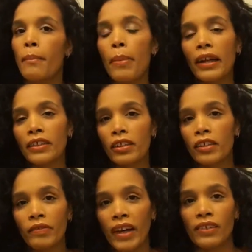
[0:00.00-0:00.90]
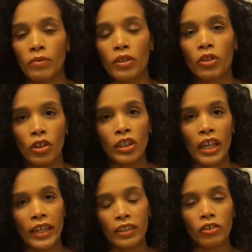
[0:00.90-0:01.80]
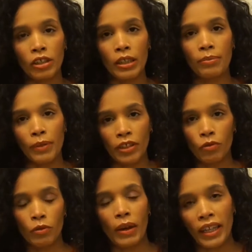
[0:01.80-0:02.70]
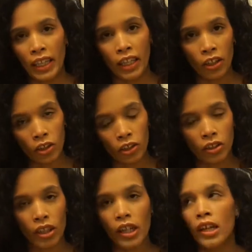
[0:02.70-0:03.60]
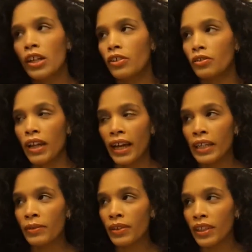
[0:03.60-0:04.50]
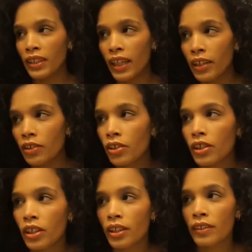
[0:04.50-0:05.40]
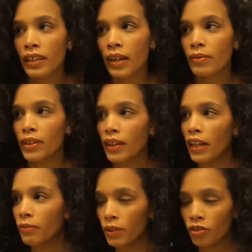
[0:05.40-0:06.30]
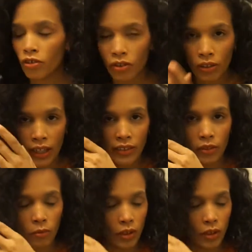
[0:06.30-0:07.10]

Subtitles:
better effects with a curly hair cream mixed with my Kinky Curly. So yeah, even like the Kinky Curly couldn't save this. I just want to show you guys this